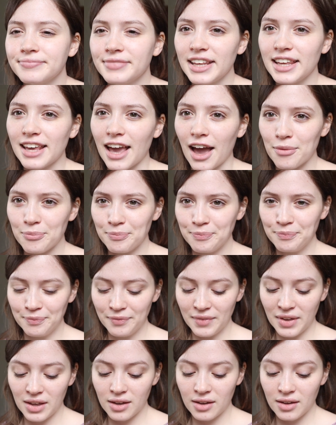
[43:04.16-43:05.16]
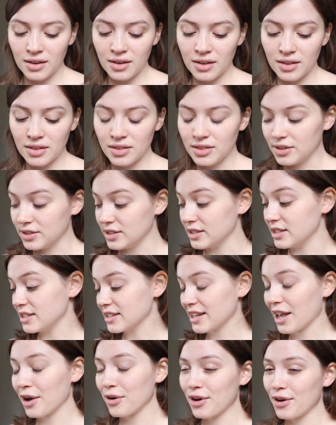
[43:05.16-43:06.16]
yeah, there's a
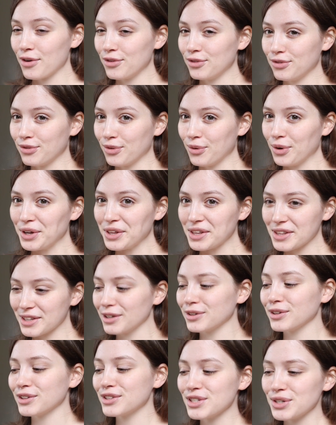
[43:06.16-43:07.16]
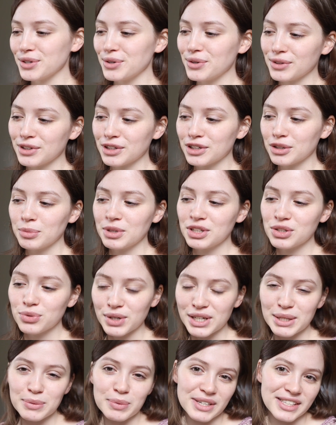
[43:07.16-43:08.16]
discount code for the little tune. It'll be
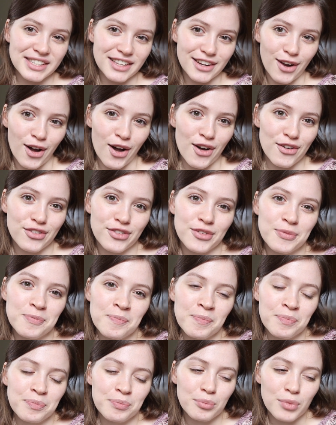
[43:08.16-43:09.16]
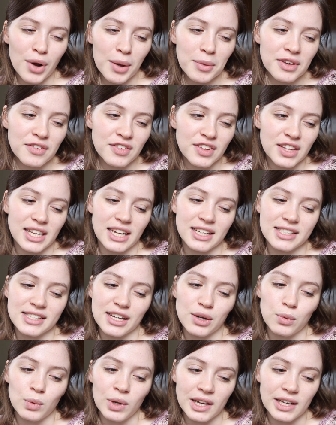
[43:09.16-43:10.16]
20% off probably for the next
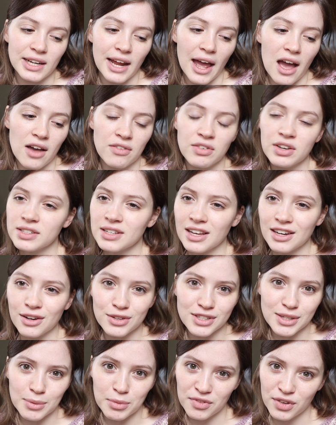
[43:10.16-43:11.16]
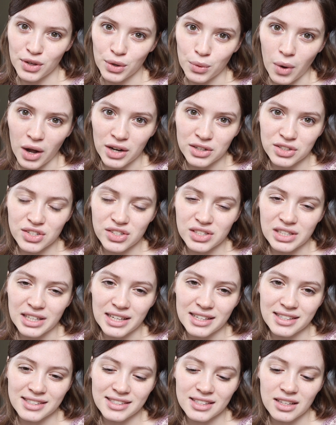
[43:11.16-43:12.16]
week and a half, because I know some of you watch
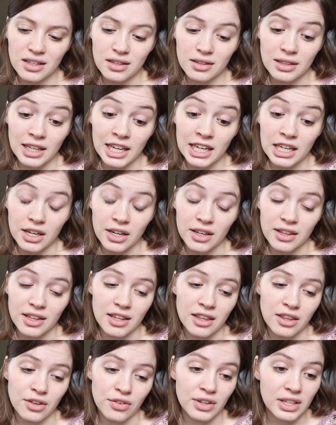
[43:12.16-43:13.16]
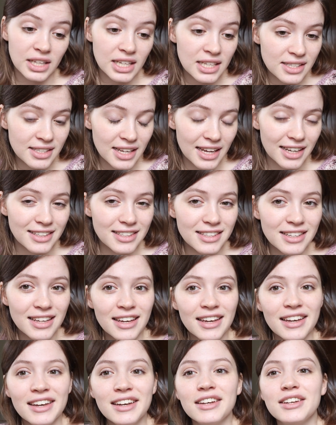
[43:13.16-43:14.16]
this later than the release date.
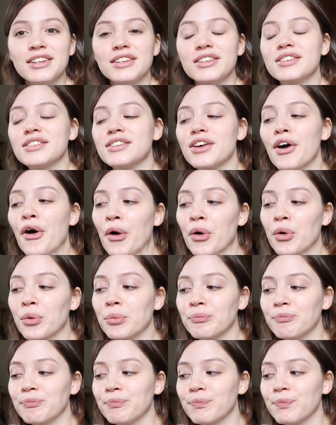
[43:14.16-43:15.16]
So